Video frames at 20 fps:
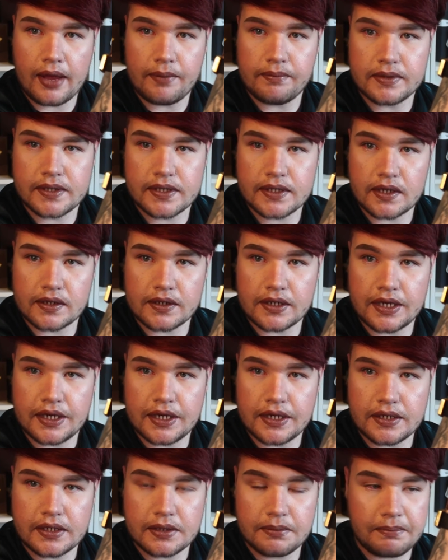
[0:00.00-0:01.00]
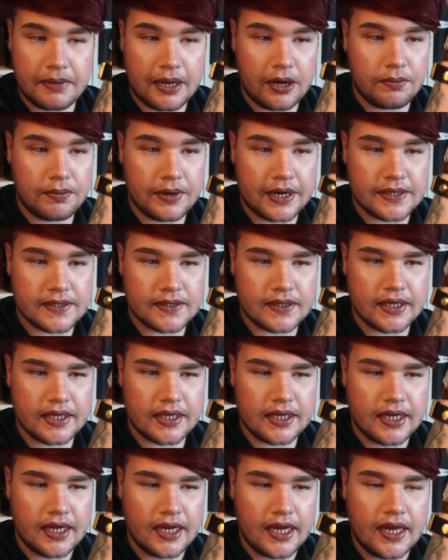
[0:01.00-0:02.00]
studded belt
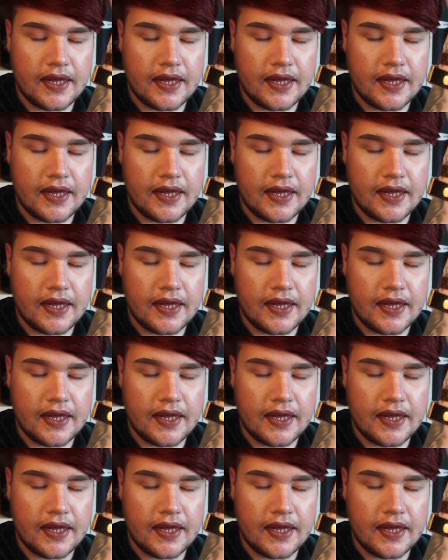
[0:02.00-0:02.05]
bracelet.